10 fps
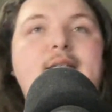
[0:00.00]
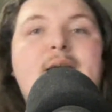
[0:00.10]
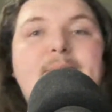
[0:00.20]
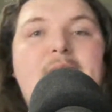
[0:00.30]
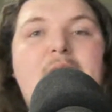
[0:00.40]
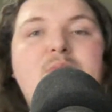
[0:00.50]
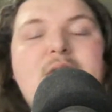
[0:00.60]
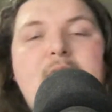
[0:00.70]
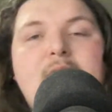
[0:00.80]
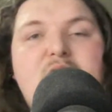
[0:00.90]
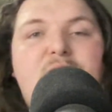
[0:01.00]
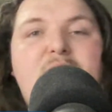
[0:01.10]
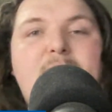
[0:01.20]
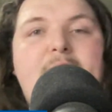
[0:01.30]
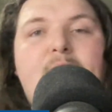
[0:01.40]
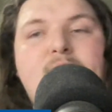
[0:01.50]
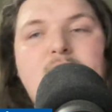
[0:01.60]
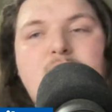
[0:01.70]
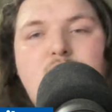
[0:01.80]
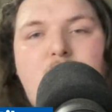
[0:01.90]
Sometimes it's flamed out,
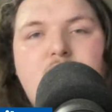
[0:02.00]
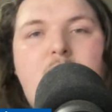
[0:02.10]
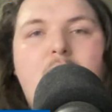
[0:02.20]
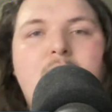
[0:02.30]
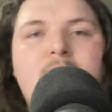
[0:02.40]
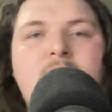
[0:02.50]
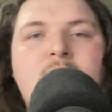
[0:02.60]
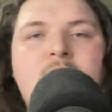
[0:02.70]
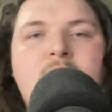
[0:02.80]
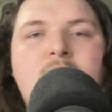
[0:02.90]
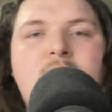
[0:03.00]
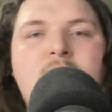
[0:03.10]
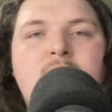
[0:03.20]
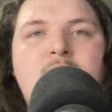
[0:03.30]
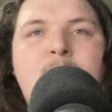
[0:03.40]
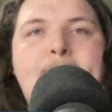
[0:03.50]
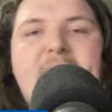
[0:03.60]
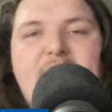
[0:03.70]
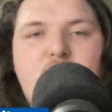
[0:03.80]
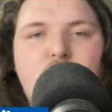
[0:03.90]
Josh Hall.
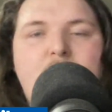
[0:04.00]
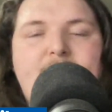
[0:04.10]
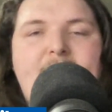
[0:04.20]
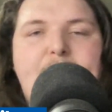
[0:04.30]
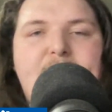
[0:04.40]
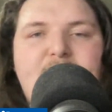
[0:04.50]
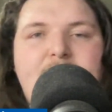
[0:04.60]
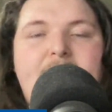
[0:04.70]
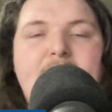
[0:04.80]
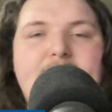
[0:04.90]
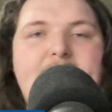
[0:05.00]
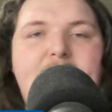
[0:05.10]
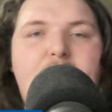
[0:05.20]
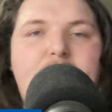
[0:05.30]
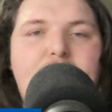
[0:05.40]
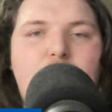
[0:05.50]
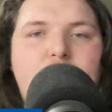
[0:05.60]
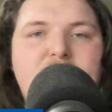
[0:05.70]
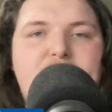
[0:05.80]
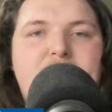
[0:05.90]
But they try to capitalize on that, and now they only have
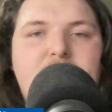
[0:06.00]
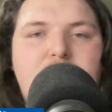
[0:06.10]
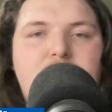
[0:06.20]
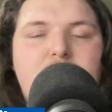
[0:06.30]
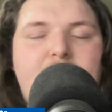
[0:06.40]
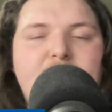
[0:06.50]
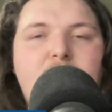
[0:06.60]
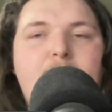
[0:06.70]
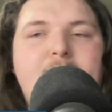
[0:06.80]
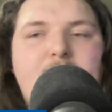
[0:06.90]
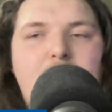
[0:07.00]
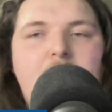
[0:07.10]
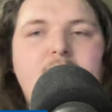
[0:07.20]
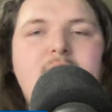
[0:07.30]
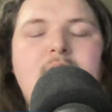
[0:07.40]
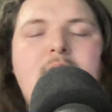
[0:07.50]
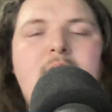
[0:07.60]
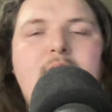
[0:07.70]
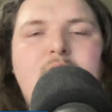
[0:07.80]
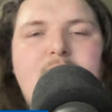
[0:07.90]
one spot to utilize because
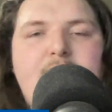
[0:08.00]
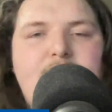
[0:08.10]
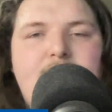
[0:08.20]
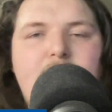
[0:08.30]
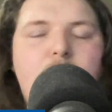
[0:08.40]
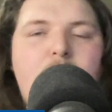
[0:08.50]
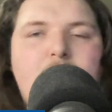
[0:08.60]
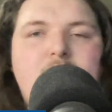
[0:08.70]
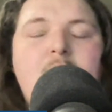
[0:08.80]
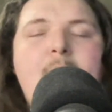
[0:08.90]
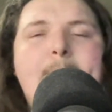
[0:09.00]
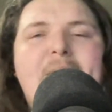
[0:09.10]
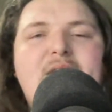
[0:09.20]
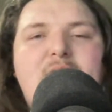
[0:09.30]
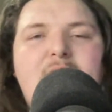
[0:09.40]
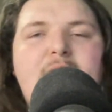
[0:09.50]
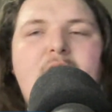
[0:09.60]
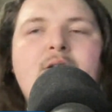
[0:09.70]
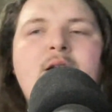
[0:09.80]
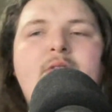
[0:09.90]
they're tied into Lindy Waters. But it's
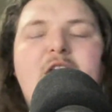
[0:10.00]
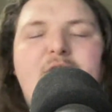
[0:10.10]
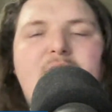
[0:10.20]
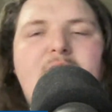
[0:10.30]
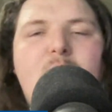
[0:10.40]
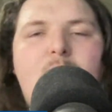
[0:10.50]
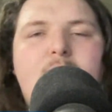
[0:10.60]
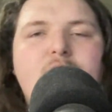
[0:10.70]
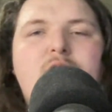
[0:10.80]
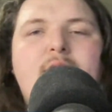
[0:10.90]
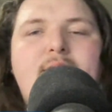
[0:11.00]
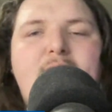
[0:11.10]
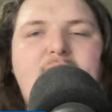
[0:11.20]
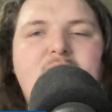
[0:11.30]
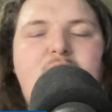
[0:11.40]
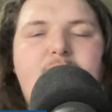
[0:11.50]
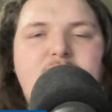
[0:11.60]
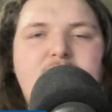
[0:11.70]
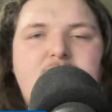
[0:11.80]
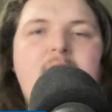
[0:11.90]
clear that if Lindy Waters can take this
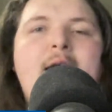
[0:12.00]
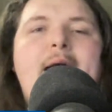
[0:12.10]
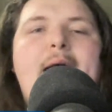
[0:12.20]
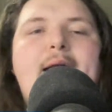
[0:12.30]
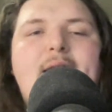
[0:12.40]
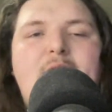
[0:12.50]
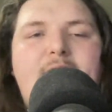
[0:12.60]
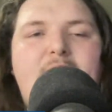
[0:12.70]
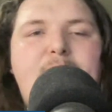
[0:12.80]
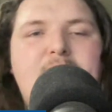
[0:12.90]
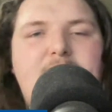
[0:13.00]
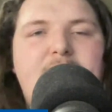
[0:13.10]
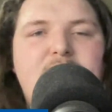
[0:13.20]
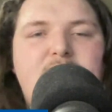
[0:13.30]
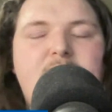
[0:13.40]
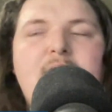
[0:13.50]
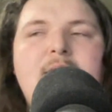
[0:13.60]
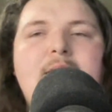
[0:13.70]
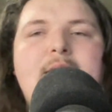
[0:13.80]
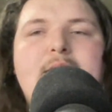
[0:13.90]
offseason and can develop defensively,
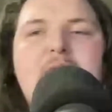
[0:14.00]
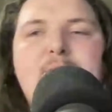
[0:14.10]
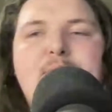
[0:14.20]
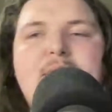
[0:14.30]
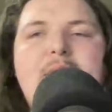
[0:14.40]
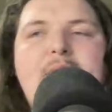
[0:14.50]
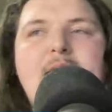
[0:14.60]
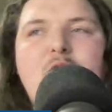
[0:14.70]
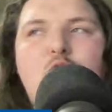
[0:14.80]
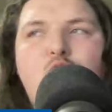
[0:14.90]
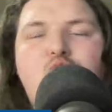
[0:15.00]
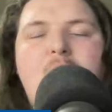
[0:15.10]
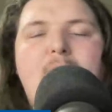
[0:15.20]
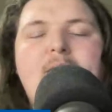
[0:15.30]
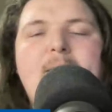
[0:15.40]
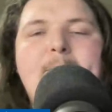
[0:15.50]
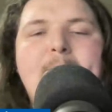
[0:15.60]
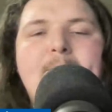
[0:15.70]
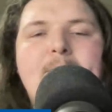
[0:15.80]
he can be an incredibly